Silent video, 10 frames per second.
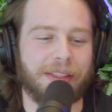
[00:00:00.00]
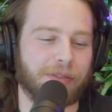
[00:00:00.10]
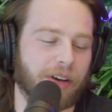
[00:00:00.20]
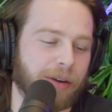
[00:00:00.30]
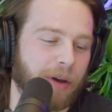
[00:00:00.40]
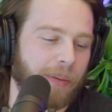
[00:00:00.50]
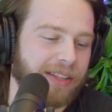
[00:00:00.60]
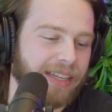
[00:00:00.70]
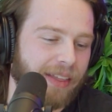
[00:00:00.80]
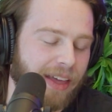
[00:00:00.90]
the fond
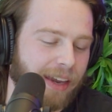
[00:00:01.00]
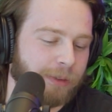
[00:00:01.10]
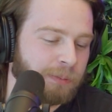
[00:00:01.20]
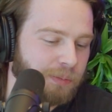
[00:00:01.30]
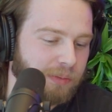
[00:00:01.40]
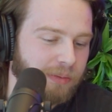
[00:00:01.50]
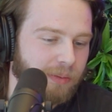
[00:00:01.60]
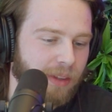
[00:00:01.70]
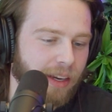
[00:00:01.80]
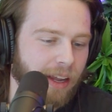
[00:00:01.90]
moments. And then
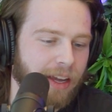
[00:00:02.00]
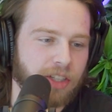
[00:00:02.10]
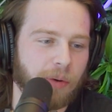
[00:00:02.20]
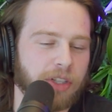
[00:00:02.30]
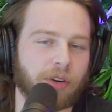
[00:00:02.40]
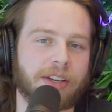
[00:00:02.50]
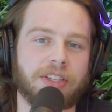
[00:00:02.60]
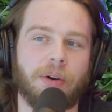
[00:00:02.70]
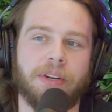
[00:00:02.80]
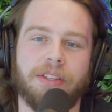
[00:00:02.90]
it's always
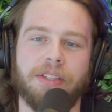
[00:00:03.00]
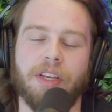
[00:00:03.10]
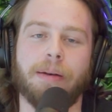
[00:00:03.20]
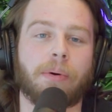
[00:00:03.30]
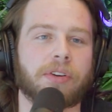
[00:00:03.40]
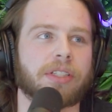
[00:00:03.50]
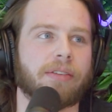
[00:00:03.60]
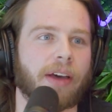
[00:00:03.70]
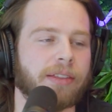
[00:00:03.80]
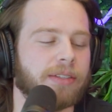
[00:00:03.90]
crazy going to these in-person
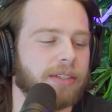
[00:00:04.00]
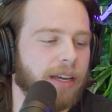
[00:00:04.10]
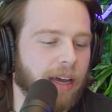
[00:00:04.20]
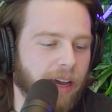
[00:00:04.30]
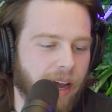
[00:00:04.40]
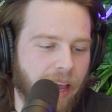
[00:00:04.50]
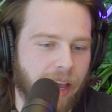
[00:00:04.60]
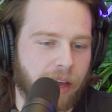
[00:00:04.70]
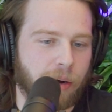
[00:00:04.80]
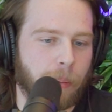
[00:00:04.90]
events
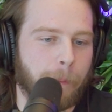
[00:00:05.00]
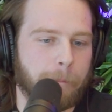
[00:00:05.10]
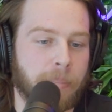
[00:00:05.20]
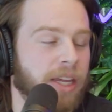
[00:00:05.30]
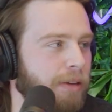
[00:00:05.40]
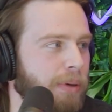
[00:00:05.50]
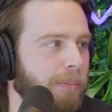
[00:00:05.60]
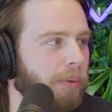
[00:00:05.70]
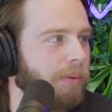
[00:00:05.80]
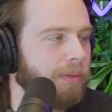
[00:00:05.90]
and meeting
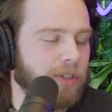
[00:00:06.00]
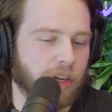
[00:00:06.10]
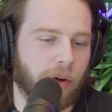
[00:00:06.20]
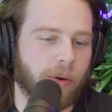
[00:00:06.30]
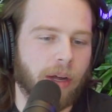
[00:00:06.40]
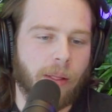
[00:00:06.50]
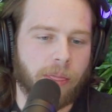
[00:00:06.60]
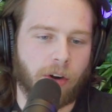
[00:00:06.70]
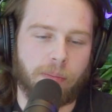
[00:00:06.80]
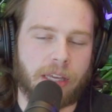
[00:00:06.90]
people. So
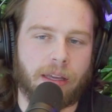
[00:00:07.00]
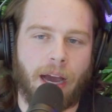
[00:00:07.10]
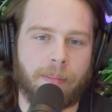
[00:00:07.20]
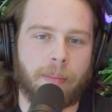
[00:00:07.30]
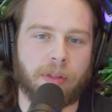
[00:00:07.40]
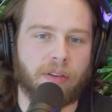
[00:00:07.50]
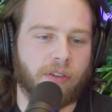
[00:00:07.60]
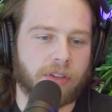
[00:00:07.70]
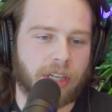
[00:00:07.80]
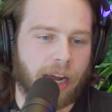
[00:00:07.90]
I remember the
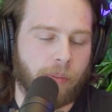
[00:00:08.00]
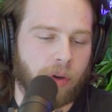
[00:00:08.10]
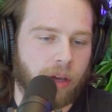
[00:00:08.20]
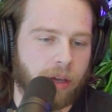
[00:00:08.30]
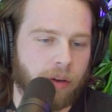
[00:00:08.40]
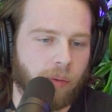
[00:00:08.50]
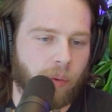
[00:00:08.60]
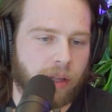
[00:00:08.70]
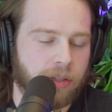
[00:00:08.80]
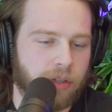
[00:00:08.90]
first time we
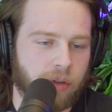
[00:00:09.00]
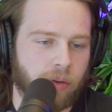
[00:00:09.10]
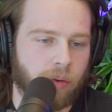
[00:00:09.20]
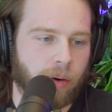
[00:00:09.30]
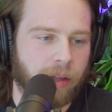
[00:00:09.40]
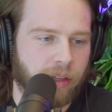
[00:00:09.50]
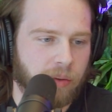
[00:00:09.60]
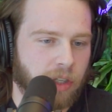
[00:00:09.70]
went to, I think it was